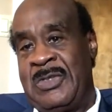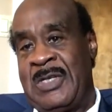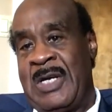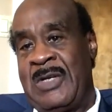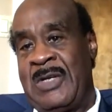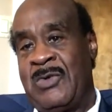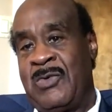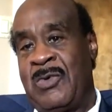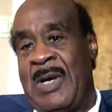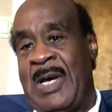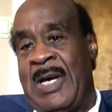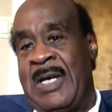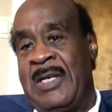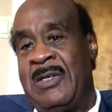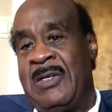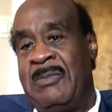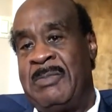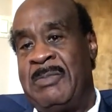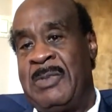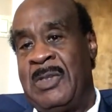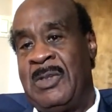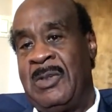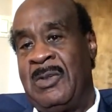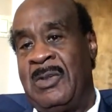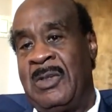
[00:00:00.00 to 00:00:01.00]
I try to
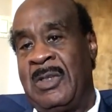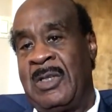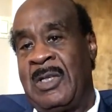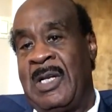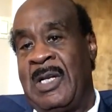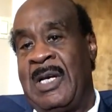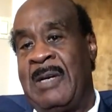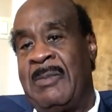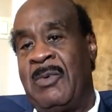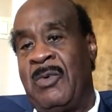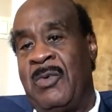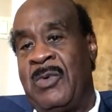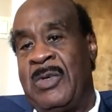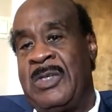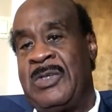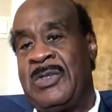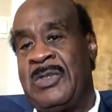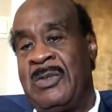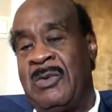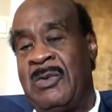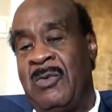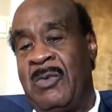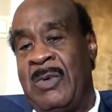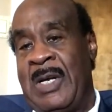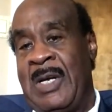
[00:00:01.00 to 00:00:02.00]
build a
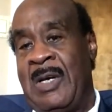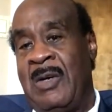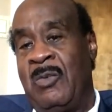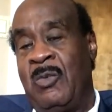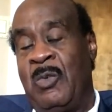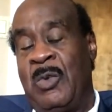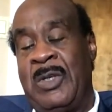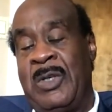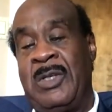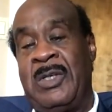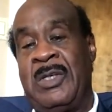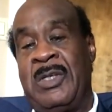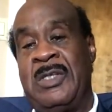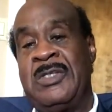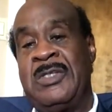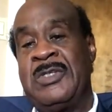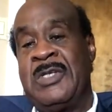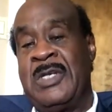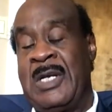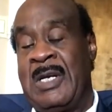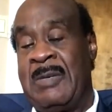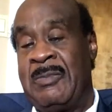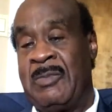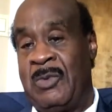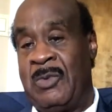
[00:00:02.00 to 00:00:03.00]
collaboration around what it is
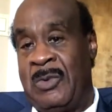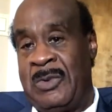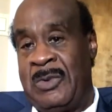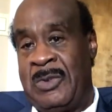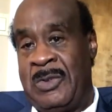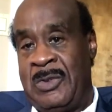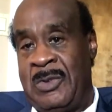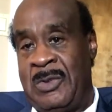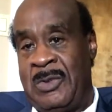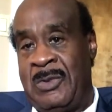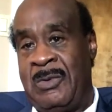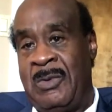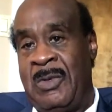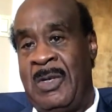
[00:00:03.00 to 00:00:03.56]
that I'm going to do.